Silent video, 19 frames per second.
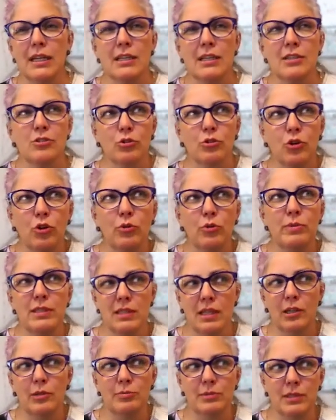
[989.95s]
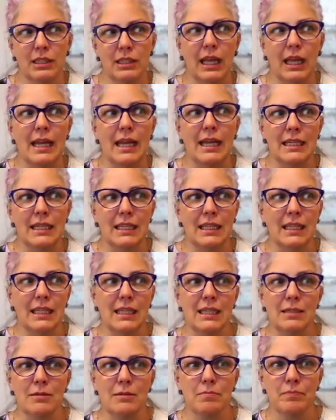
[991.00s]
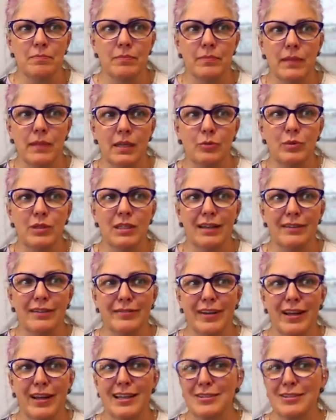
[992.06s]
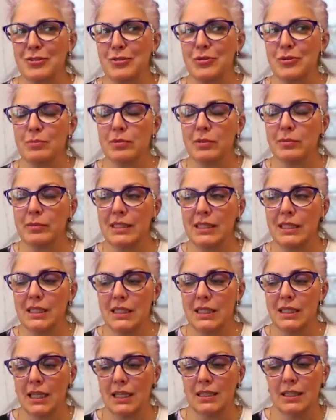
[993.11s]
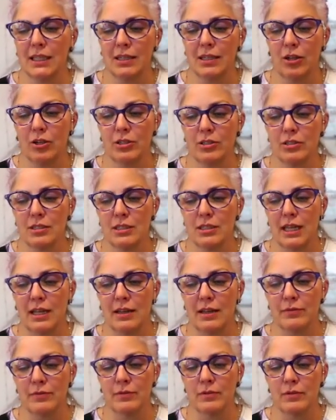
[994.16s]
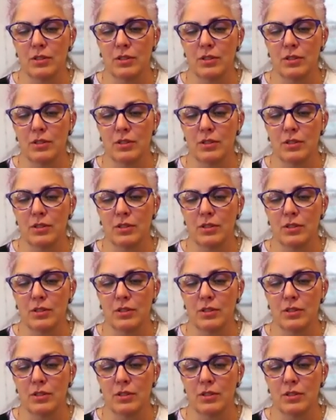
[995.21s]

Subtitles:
So Colby's helped a lot. And we have also implemented it and let our staff